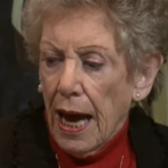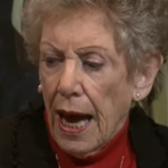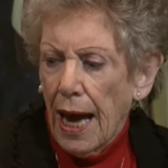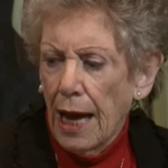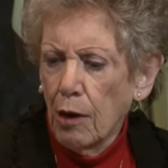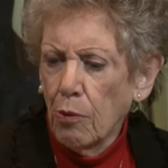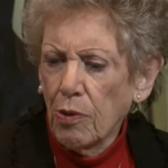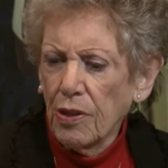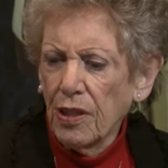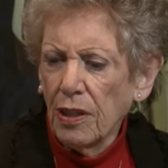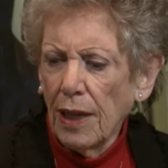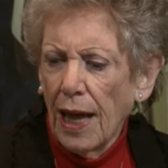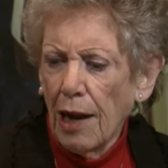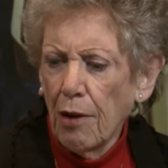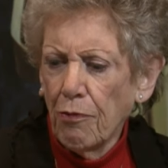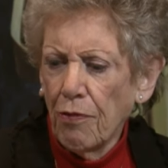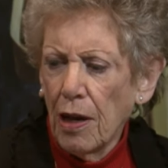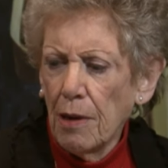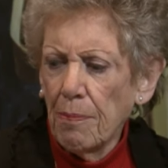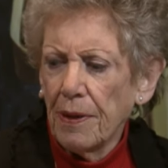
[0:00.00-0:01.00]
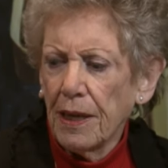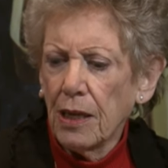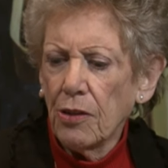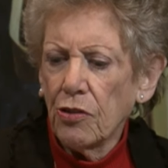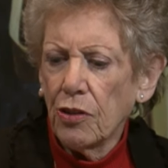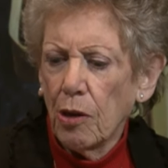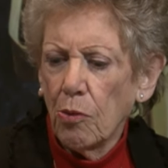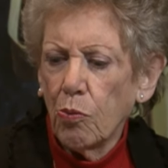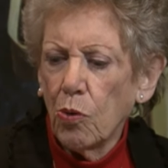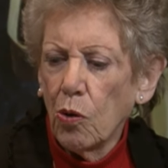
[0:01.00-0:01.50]
and it was a lot of fun
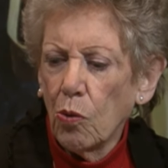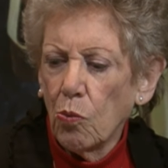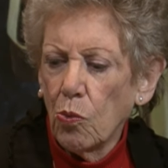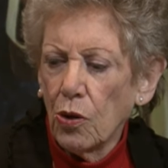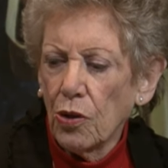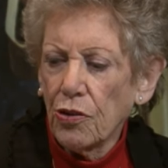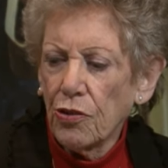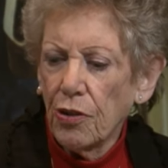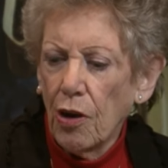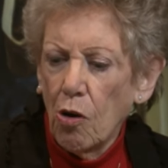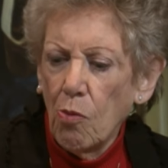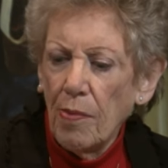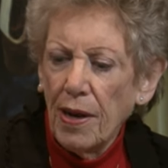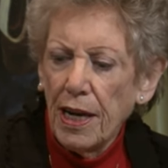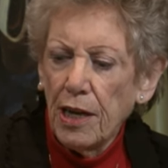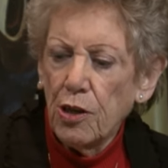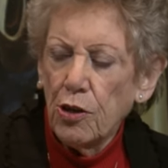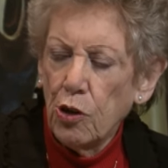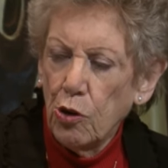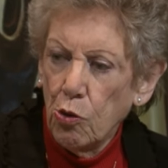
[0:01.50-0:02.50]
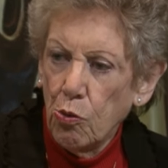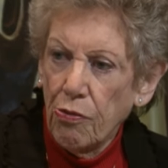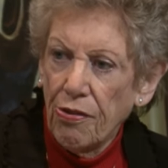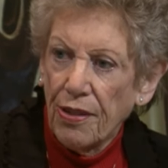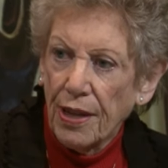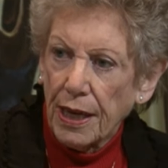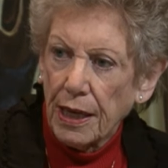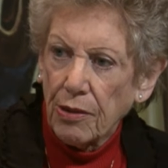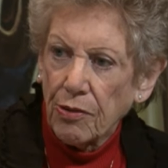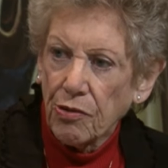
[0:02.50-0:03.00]
because there were, were so many new
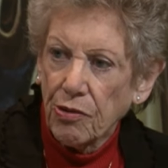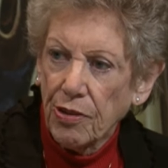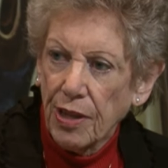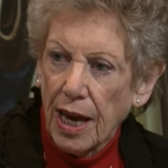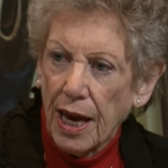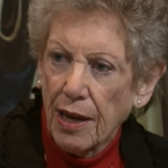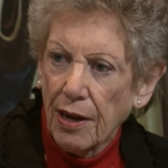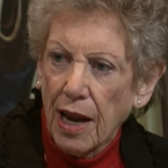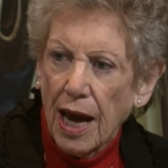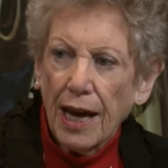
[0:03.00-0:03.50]
things that